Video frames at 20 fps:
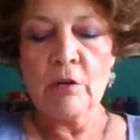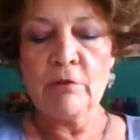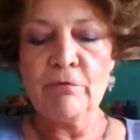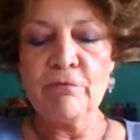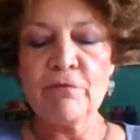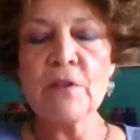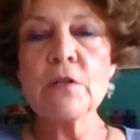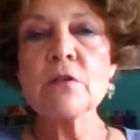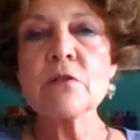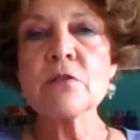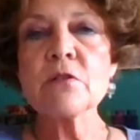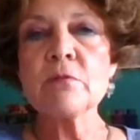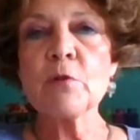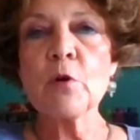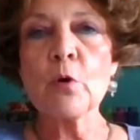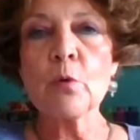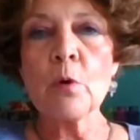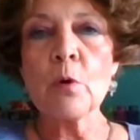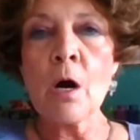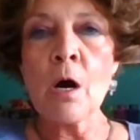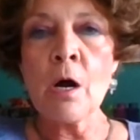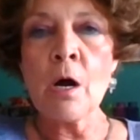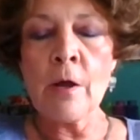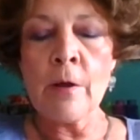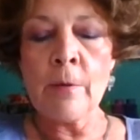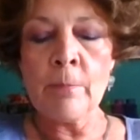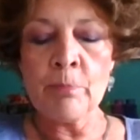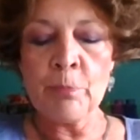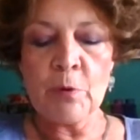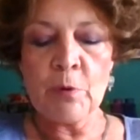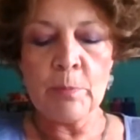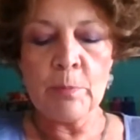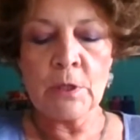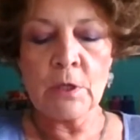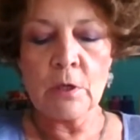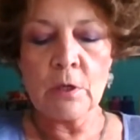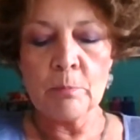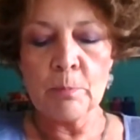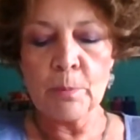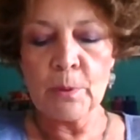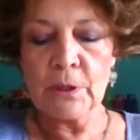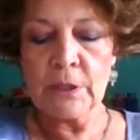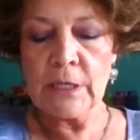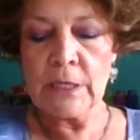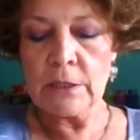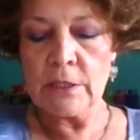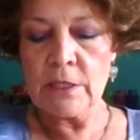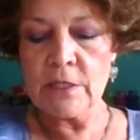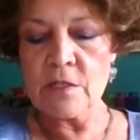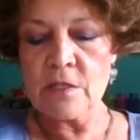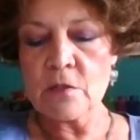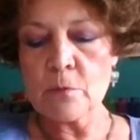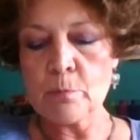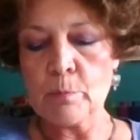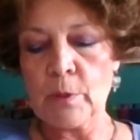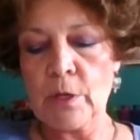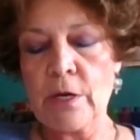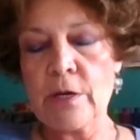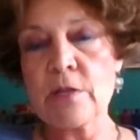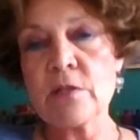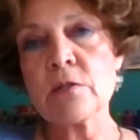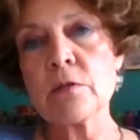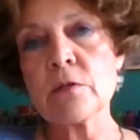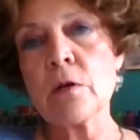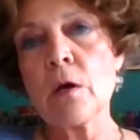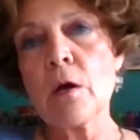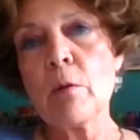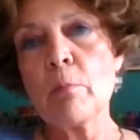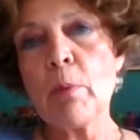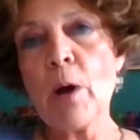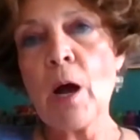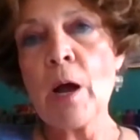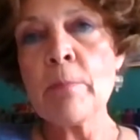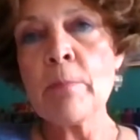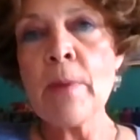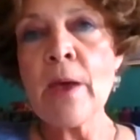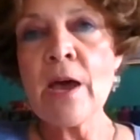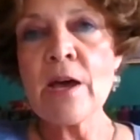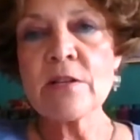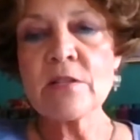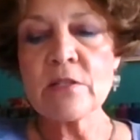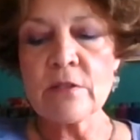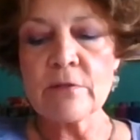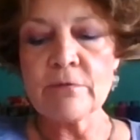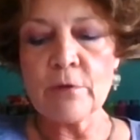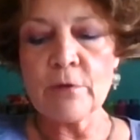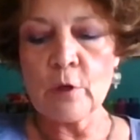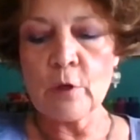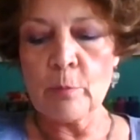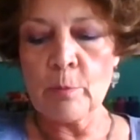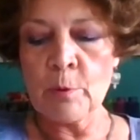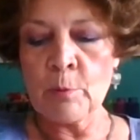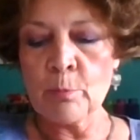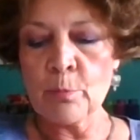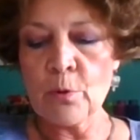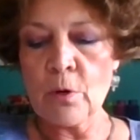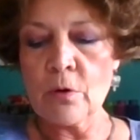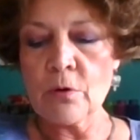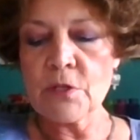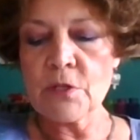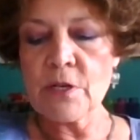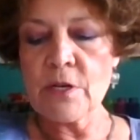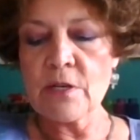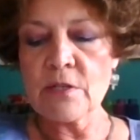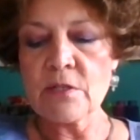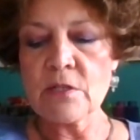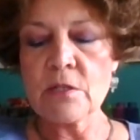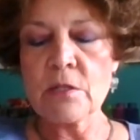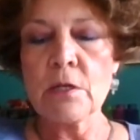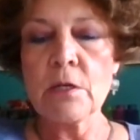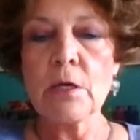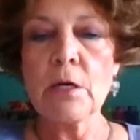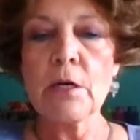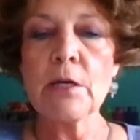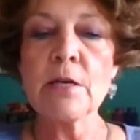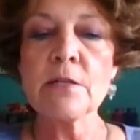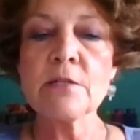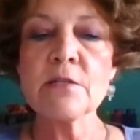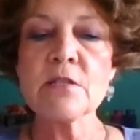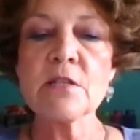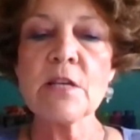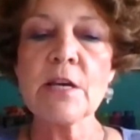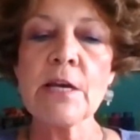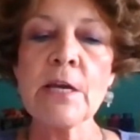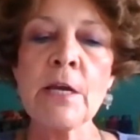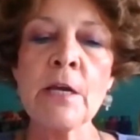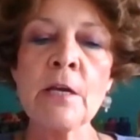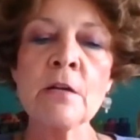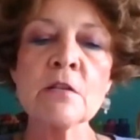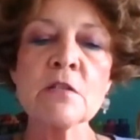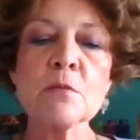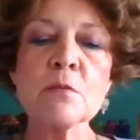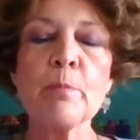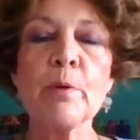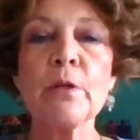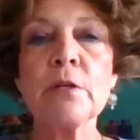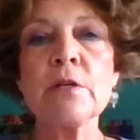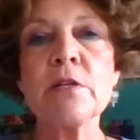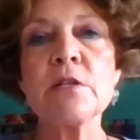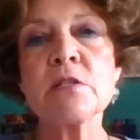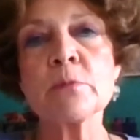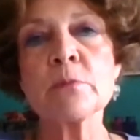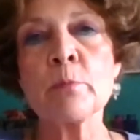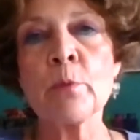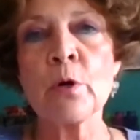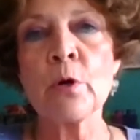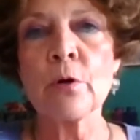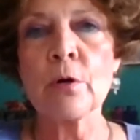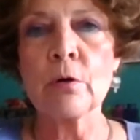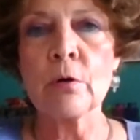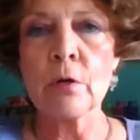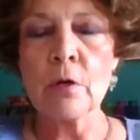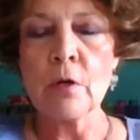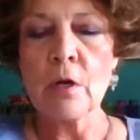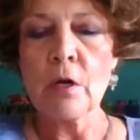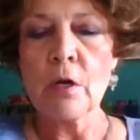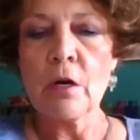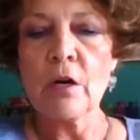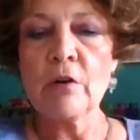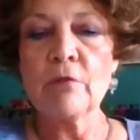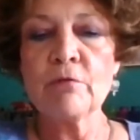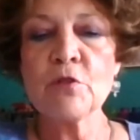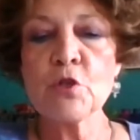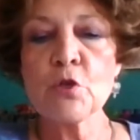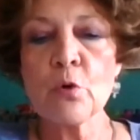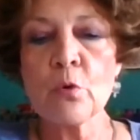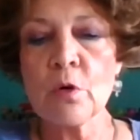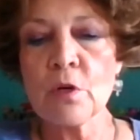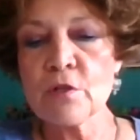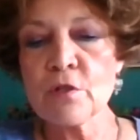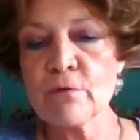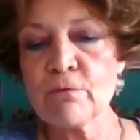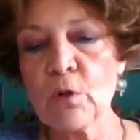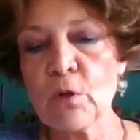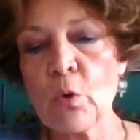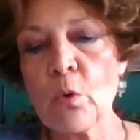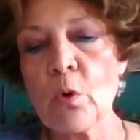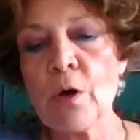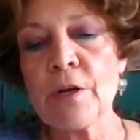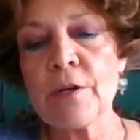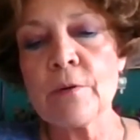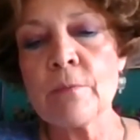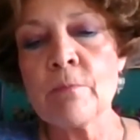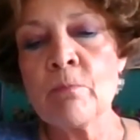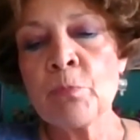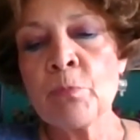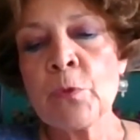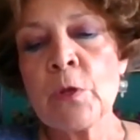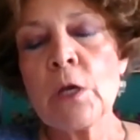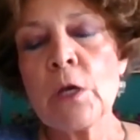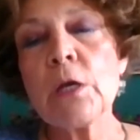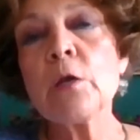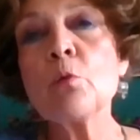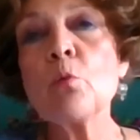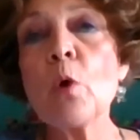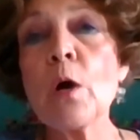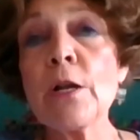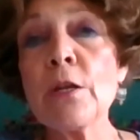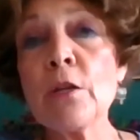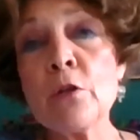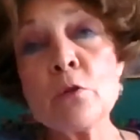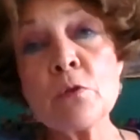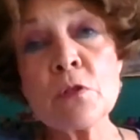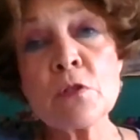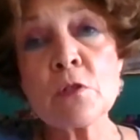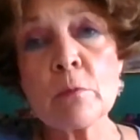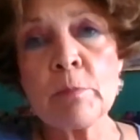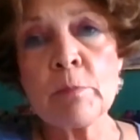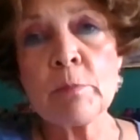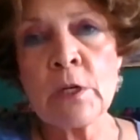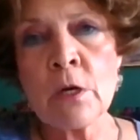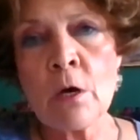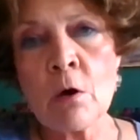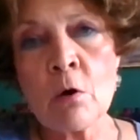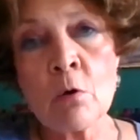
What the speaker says: and fears of crime have been completely displaced by massive urban protest against the heinous police murder of George Floyd in what used to be